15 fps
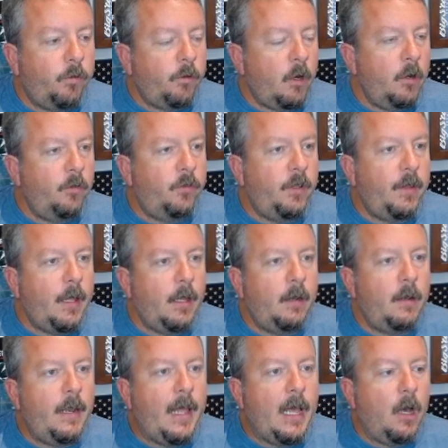starting to see
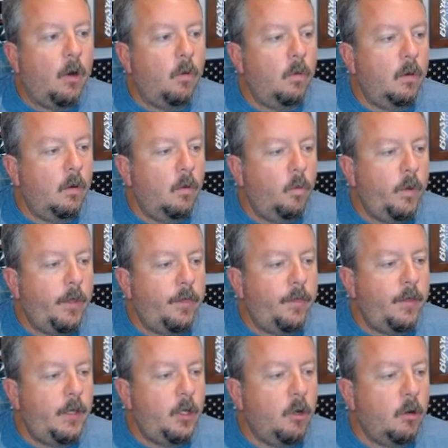that now
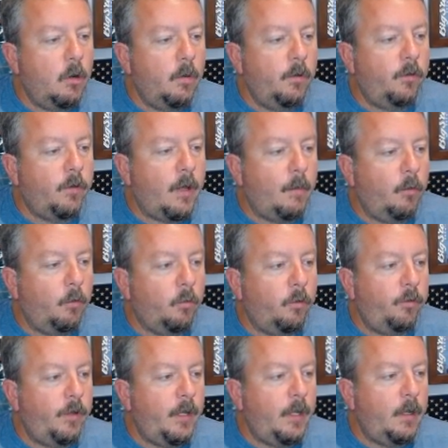with the Euro ensembles. We're
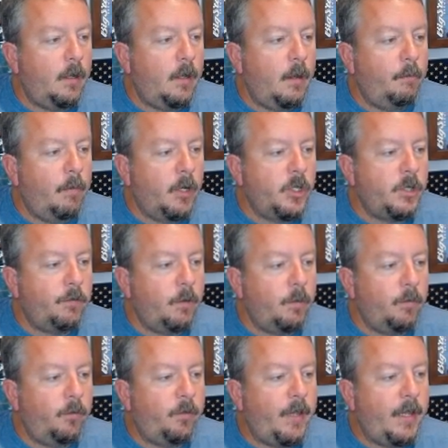seeing a bunch of
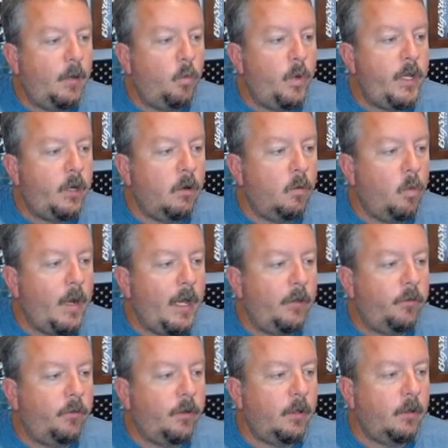them staying weaker
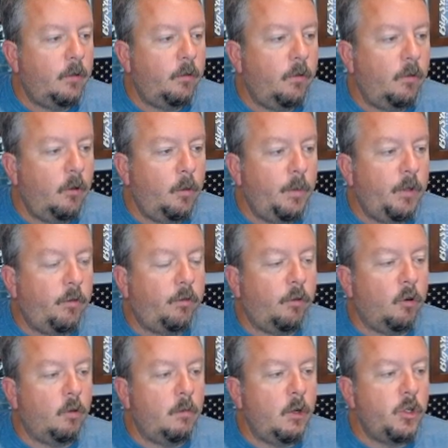west, it's a little bit
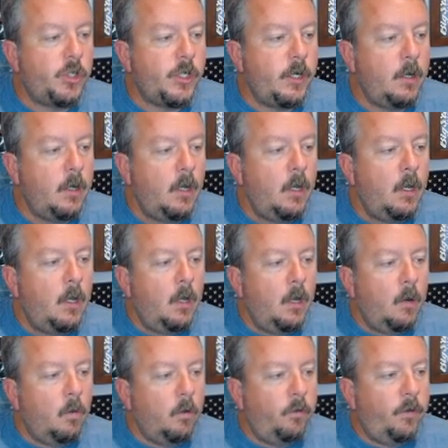slower motion.
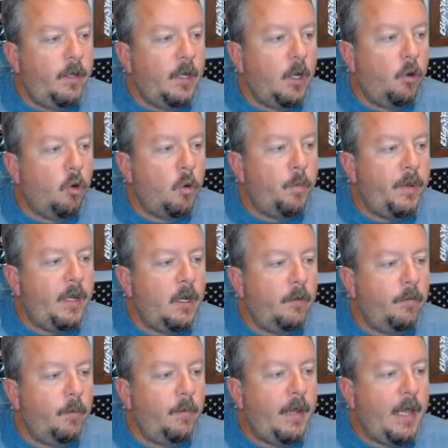We're seeing a grouping
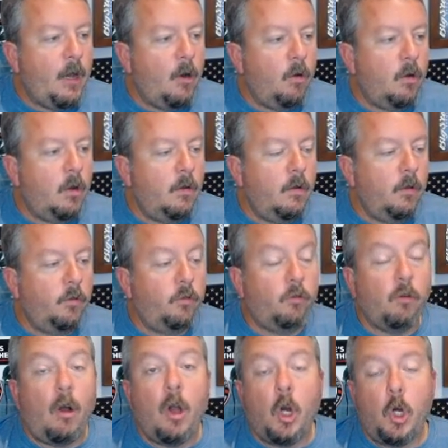of them now
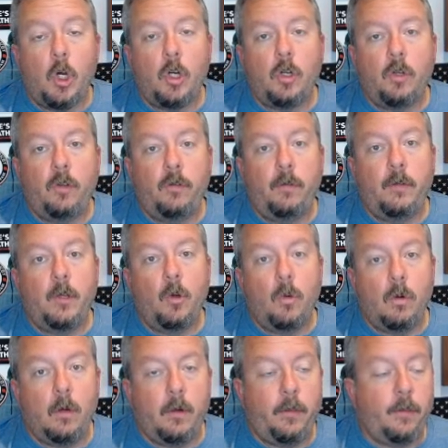stronger to the
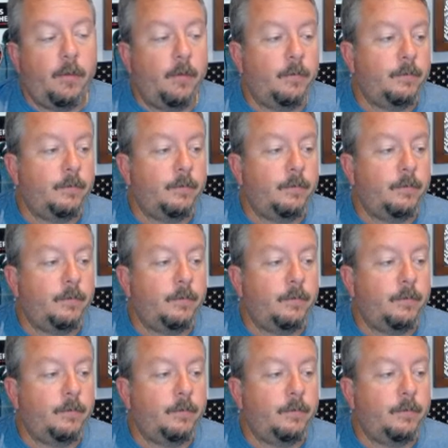north.